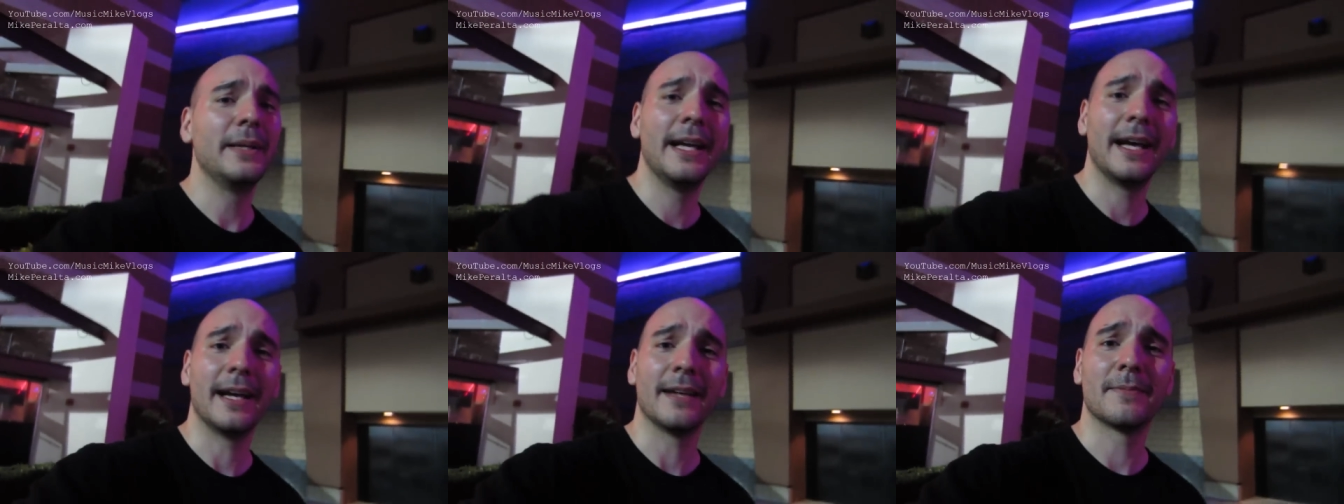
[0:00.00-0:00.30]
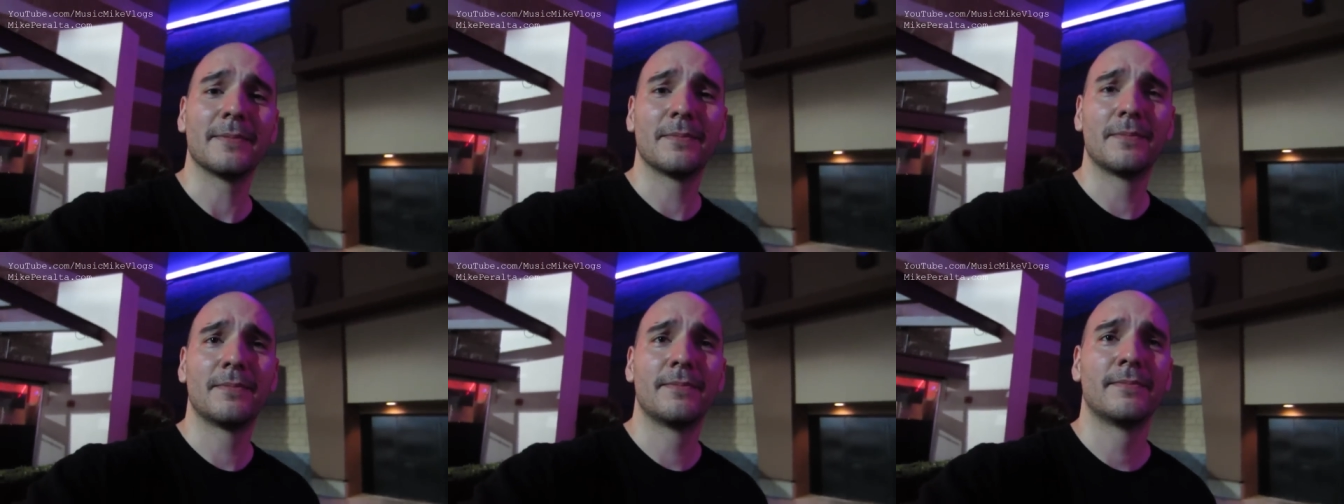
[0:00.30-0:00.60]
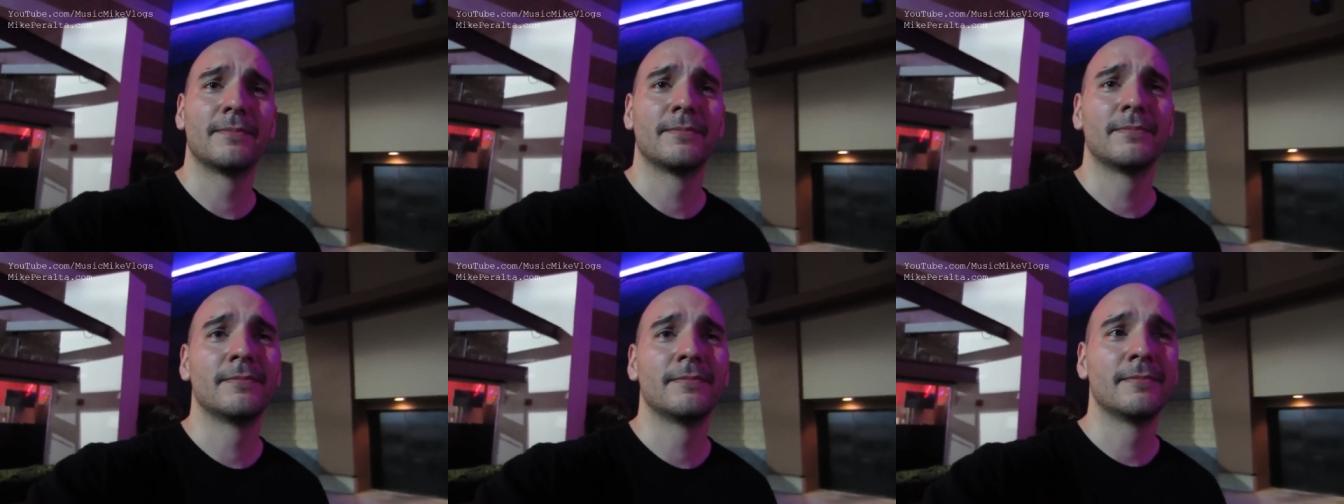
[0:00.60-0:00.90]
yeah,
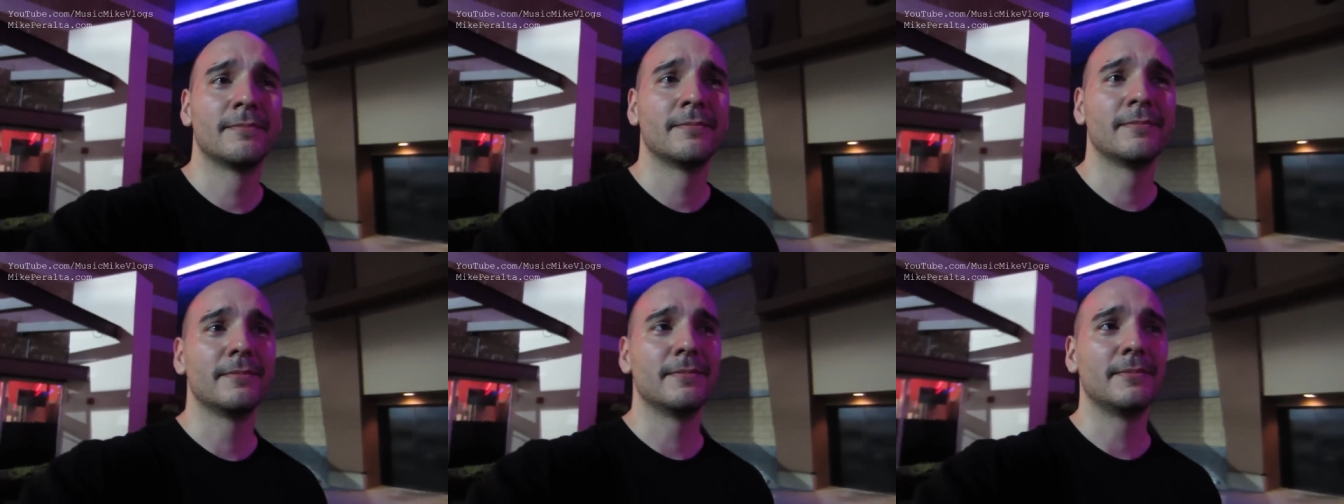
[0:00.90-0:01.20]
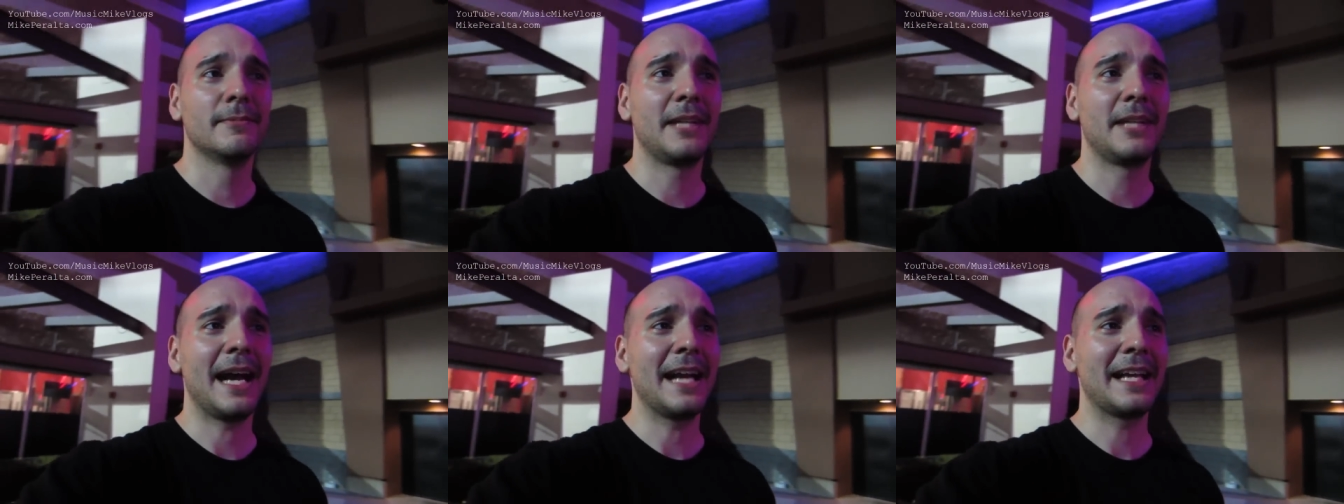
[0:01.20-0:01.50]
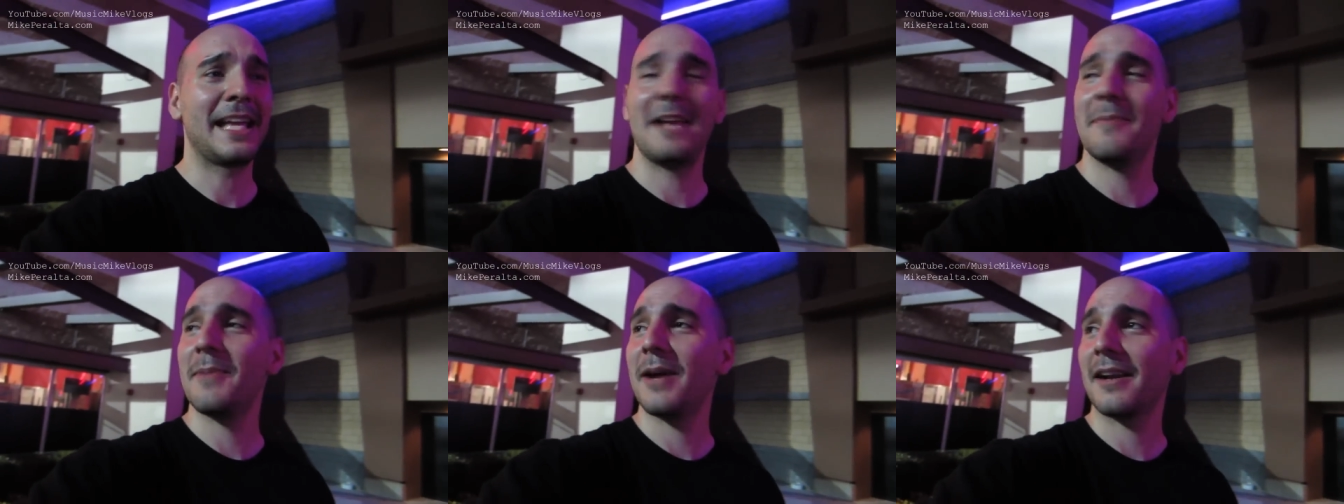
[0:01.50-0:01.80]
guy
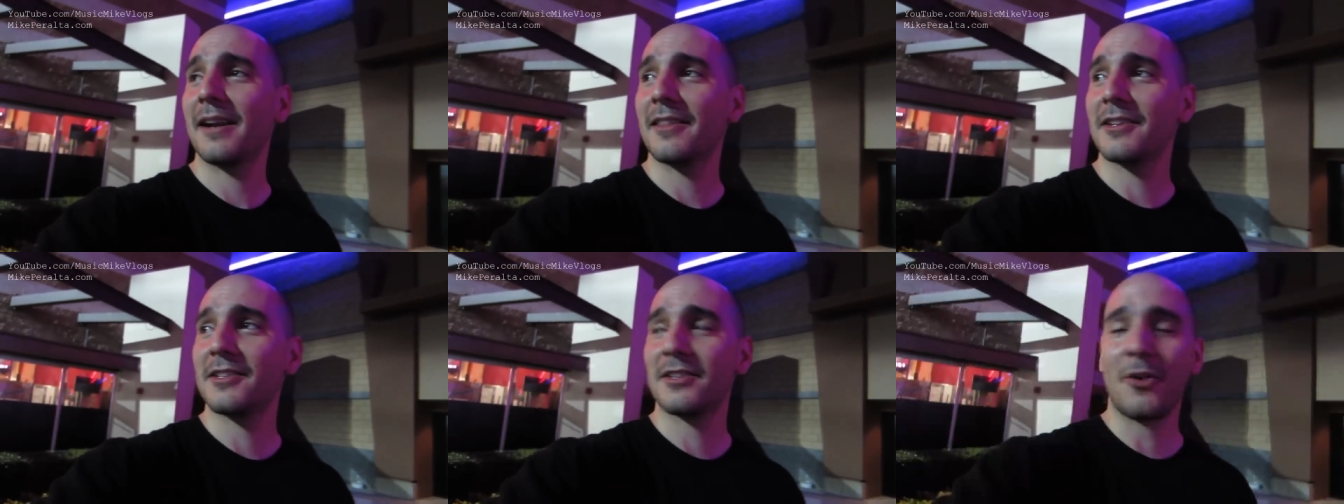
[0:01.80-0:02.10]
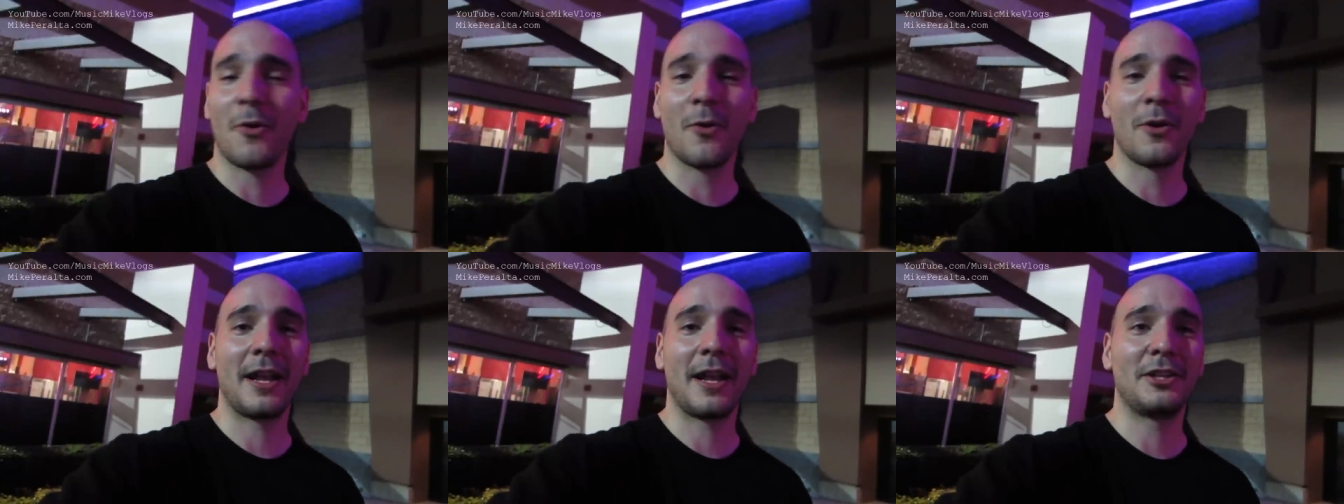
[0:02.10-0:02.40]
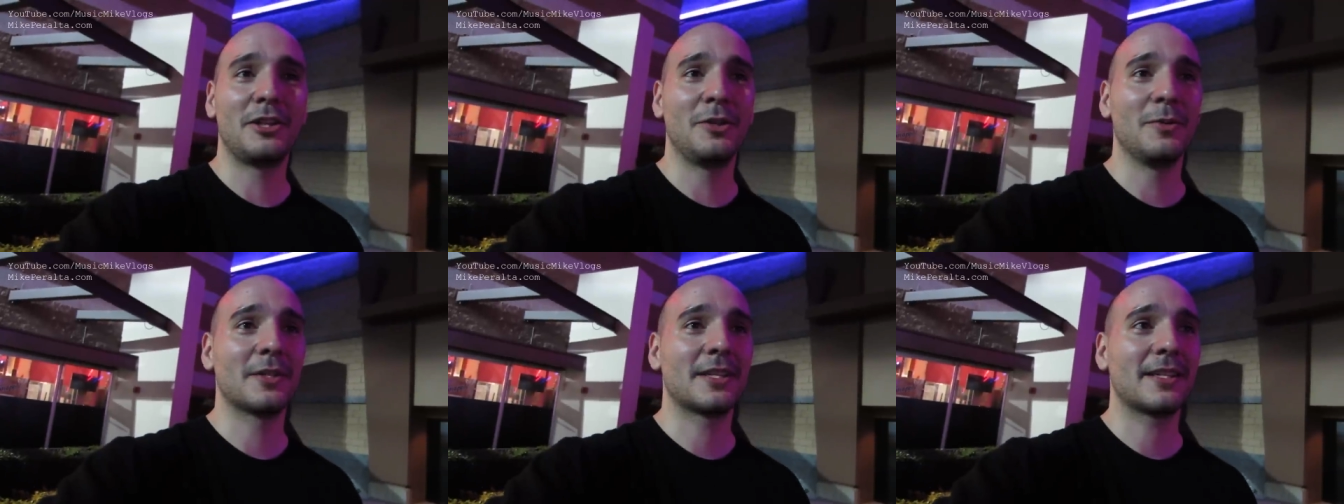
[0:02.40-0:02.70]
came out of the store that
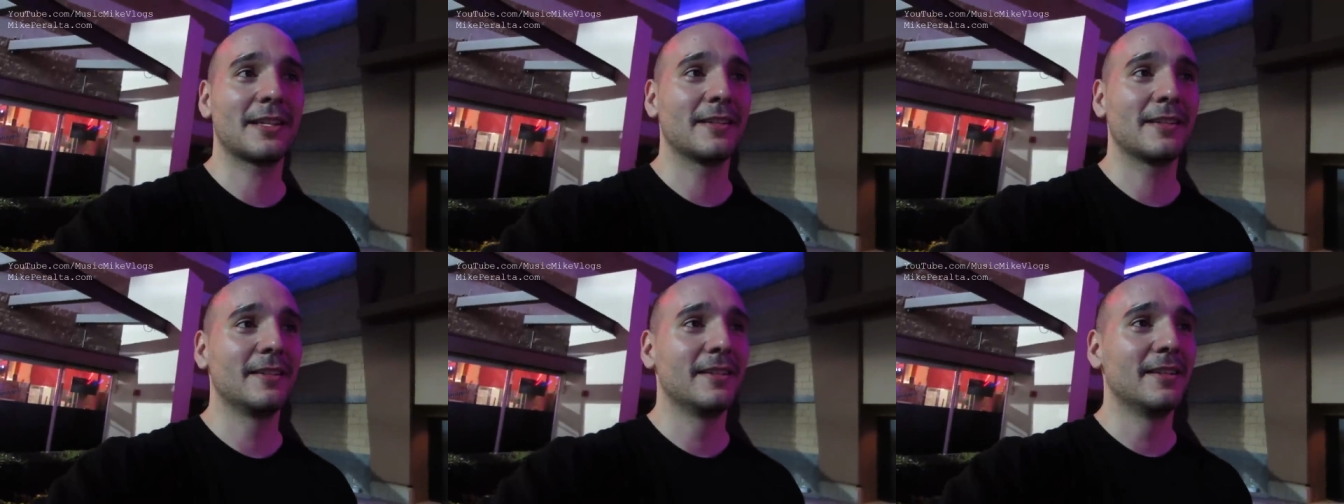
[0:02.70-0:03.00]
she was